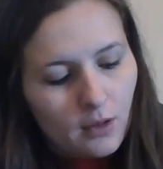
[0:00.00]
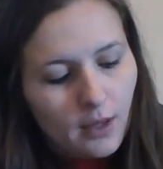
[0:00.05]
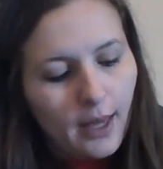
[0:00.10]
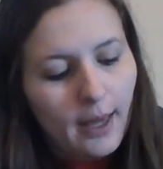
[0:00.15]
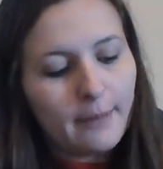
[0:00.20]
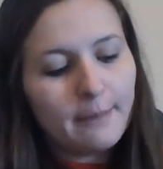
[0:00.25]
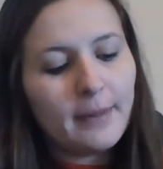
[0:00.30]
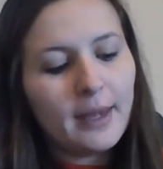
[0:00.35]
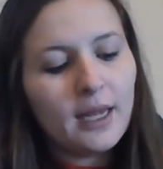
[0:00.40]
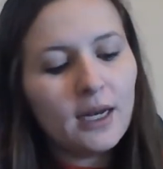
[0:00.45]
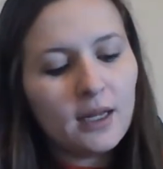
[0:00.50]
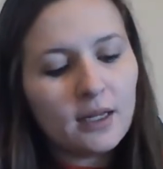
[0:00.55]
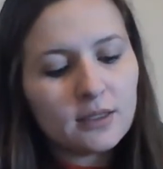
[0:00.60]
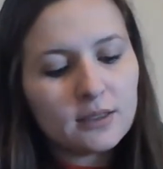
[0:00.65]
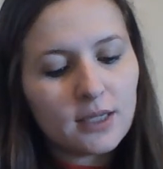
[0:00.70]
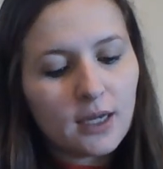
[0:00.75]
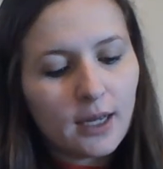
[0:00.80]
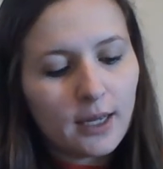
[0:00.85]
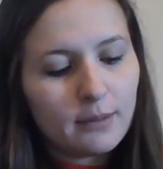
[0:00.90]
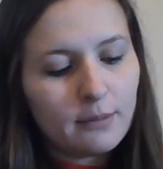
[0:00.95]
At mating
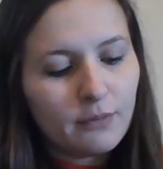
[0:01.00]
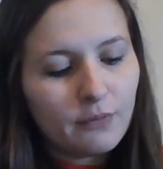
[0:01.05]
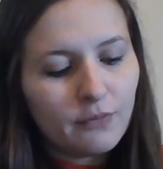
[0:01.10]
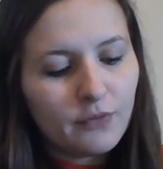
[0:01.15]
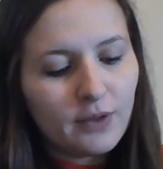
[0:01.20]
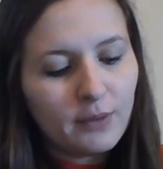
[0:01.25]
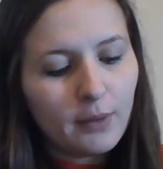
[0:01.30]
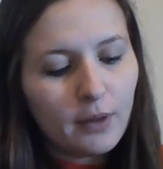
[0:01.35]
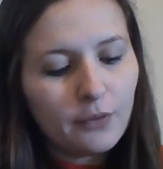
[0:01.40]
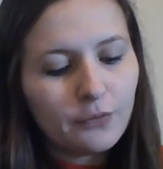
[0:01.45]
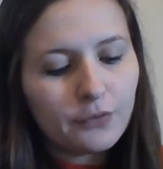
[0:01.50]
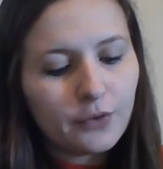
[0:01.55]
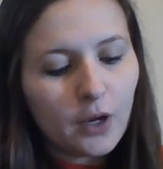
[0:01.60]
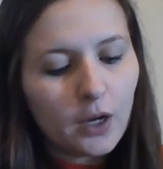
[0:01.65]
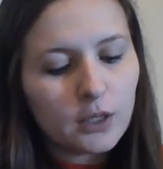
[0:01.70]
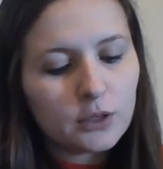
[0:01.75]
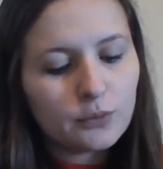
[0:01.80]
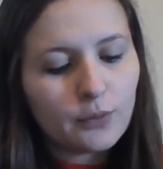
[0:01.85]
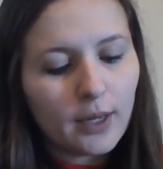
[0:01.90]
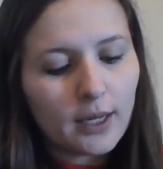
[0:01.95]
time, female
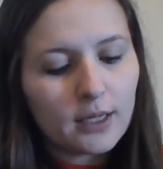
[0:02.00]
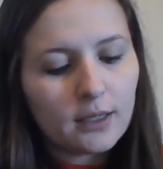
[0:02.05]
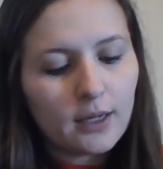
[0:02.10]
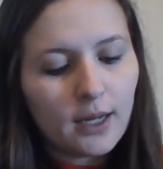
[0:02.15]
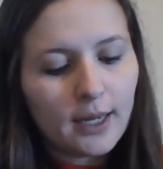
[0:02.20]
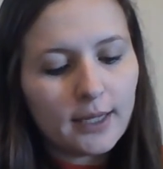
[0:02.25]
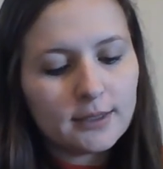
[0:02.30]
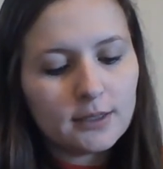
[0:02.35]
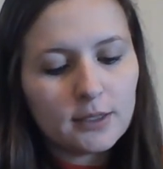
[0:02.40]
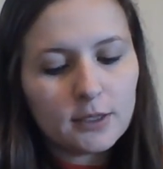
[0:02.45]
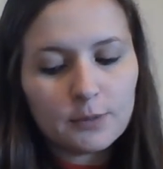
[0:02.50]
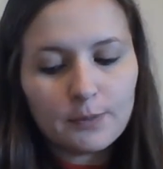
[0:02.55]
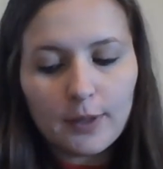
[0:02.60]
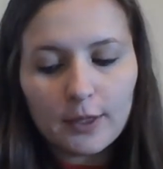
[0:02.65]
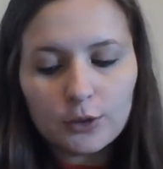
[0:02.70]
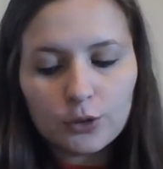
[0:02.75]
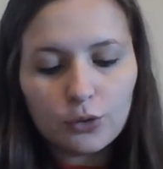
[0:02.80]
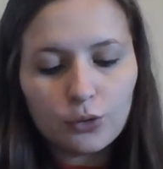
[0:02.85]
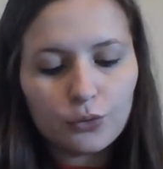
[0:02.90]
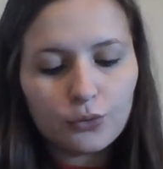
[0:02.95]
frogs recognize the
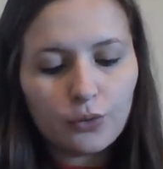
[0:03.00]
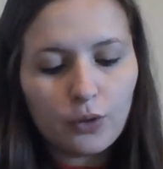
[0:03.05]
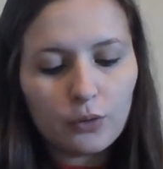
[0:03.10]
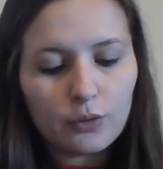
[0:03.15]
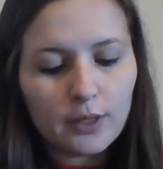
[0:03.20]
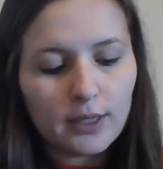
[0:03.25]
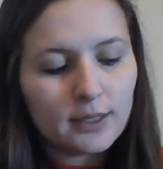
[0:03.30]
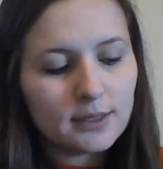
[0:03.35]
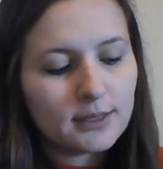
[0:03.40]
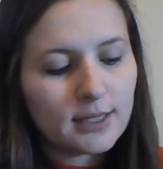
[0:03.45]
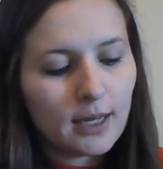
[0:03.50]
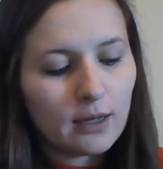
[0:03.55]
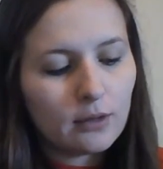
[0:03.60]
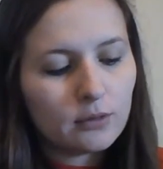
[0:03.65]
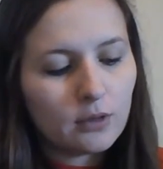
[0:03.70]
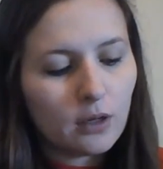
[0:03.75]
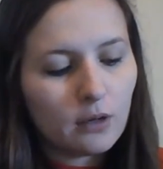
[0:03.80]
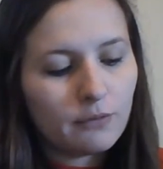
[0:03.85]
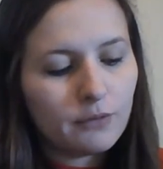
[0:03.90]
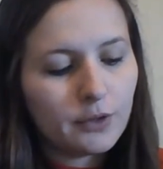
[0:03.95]
special croaking
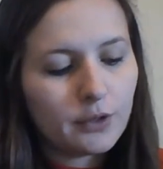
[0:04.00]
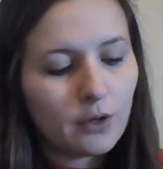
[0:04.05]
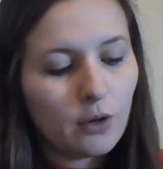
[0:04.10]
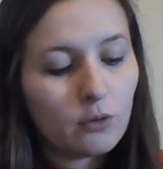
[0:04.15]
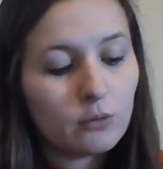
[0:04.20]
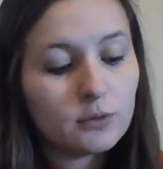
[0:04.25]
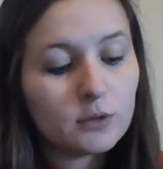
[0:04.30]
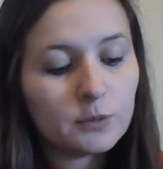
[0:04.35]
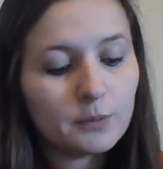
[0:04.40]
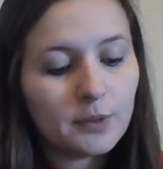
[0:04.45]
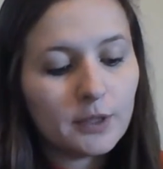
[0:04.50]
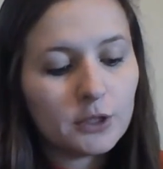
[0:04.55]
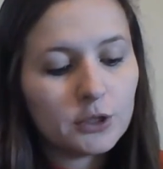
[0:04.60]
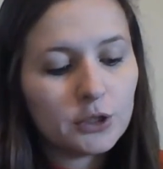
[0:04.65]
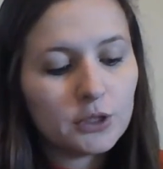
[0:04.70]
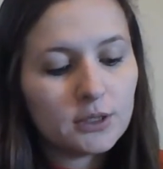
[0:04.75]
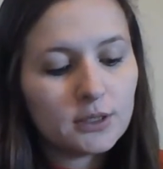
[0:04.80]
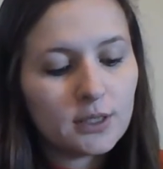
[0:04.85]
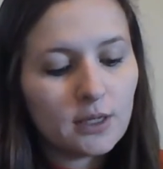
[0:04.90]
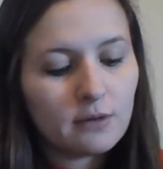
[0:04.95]
sound of their own
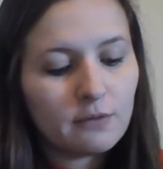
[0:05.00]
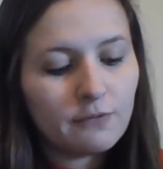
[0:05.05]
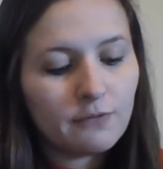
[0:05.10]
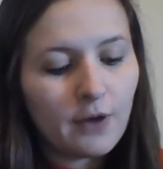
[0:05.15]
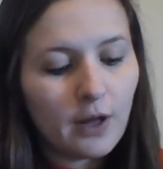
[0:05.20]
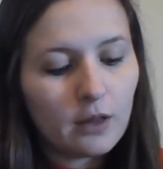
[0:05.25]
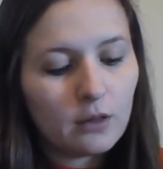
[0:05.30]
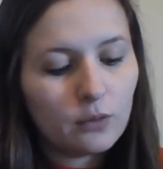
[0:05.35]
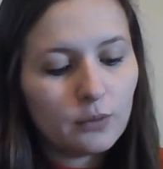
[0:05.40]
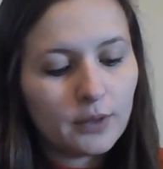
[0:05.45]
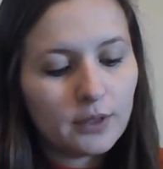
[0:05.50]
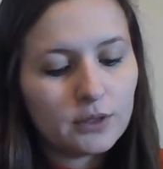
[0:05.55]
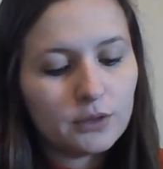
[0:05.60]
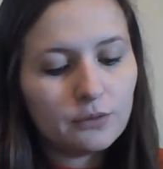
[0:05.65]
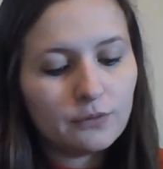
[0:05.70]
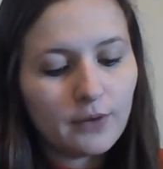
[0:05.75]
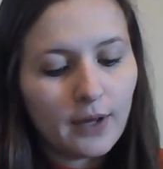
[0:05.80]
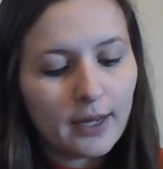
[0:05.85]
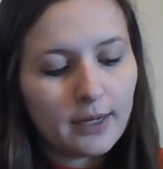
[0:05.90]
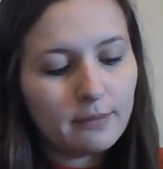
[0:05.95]
species and follow it
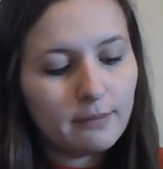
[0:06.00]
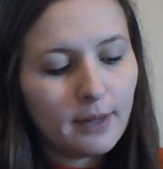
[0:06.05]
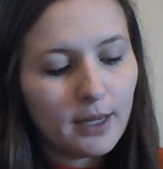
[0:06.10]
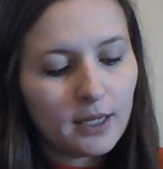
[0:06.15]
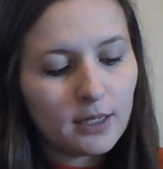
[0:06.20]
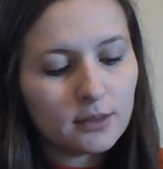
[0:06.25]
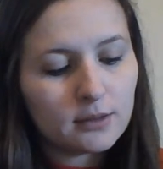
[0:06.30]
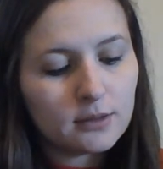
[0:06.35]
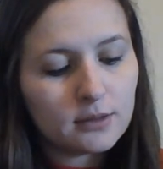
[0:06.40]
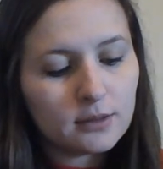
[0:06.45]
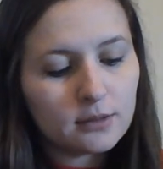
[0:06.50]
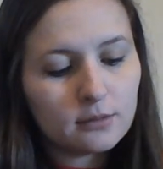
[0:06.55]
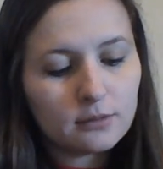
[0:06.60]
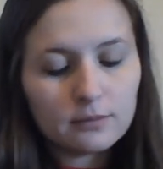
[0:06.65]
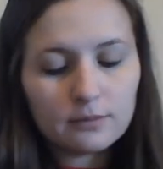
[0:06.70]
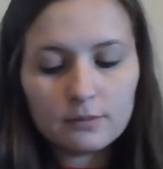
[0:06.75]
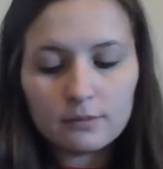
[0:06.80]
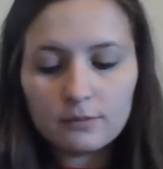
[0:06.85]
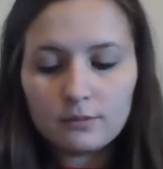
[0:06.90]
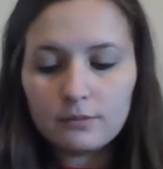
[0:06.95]
to find mates.
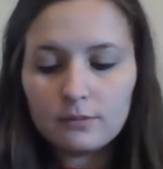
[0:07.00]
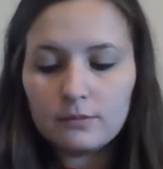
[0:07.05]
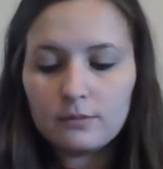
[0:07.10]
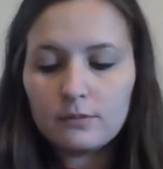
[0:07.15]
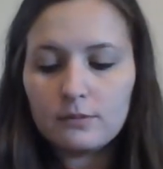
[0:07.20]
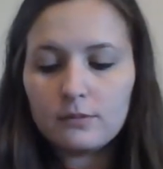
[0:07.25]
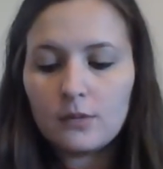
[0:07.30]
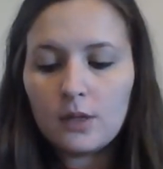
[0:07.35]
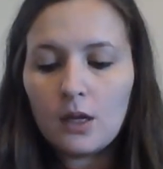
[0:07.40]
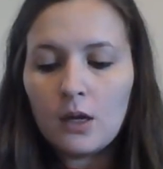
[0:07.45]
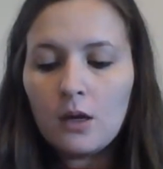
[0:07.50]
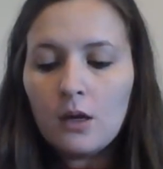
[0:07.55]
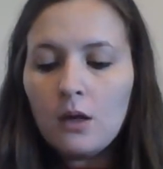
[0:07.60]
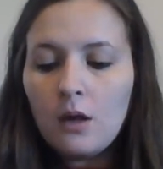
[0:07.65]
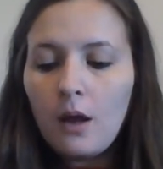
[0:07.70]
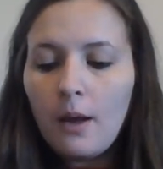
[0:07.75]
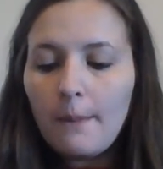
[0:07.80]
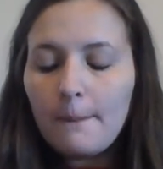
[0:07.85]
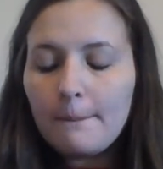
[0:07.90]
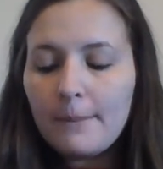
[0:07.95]

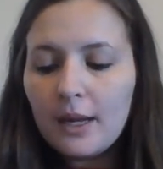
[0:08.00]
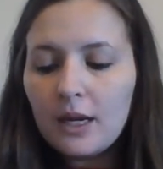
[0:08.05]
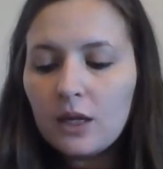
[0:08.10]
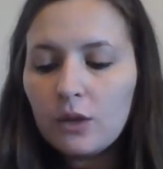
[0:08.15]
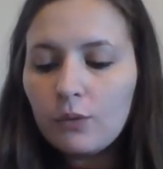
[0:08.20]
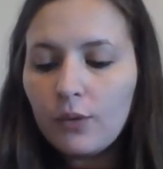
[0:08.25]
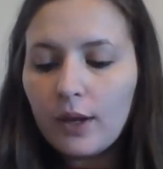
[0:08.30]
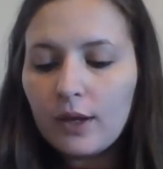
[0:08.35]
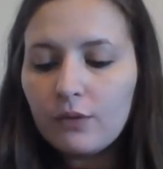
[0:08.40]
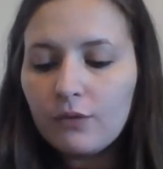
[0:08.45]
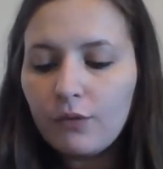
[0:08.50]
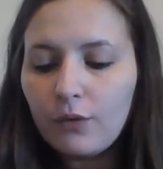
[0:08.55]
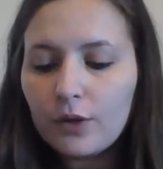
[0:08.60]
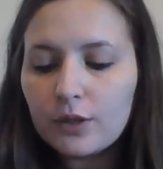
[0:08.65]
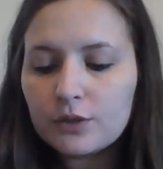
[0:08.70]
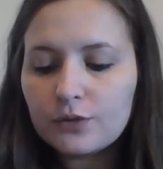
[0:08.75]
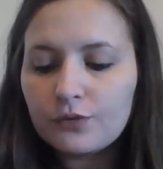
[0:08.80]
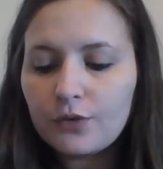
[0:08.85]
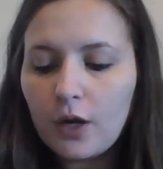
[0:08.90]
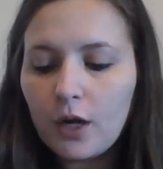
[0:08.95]
Many
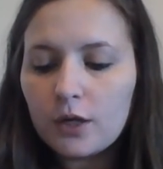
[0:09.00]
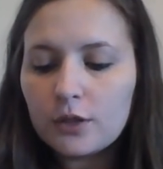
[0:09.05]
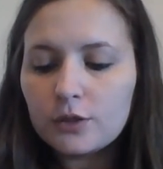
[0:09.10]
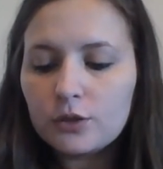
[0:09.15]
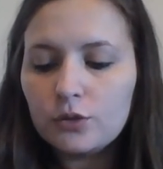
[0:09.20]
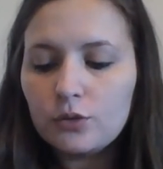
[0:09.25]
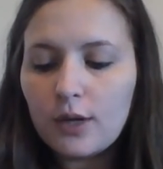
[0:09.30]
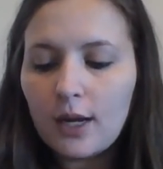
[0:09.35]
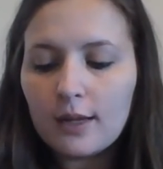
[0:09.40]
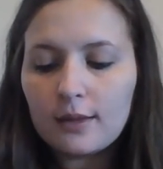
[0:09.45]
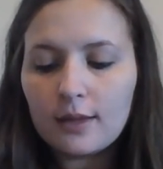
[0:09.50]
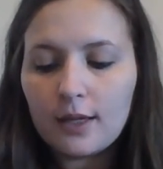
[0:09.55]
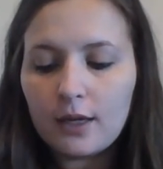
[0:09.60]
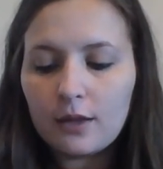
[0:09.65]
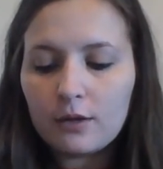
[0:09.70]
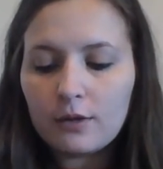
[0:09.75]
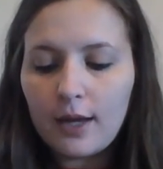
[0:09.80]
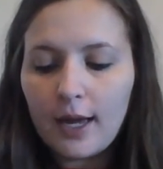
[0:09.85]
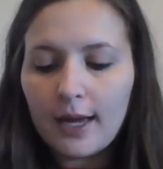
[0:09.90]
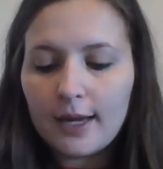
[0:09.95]
rainforest frogs do not lay
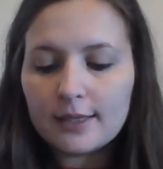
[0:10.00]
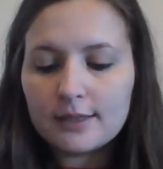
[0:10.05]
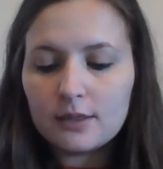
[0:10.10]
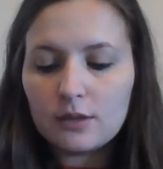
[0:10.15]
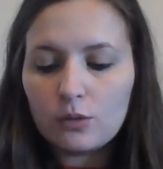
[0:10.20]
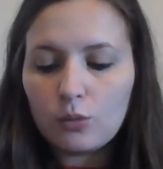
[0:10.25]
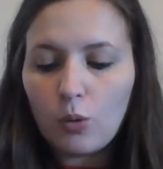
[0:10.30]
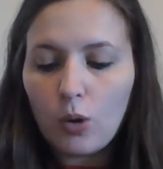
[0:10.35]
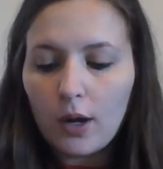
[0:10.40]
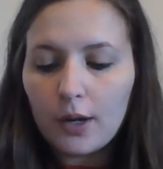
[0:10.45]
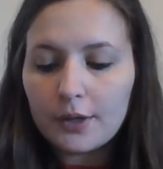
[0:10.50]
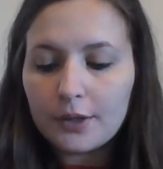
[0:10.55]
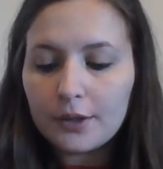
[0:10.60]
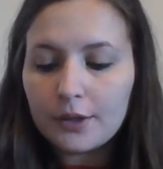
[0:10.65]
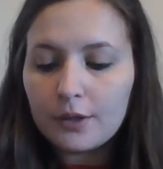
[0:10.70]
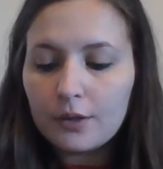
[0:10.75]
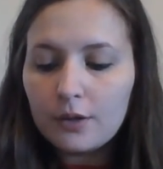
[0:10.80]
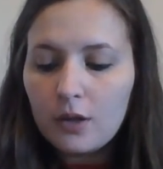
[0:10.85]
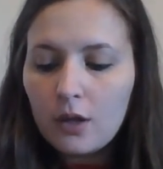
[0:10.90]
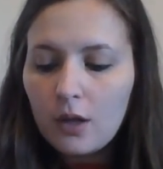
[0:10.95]
their eggs in the water.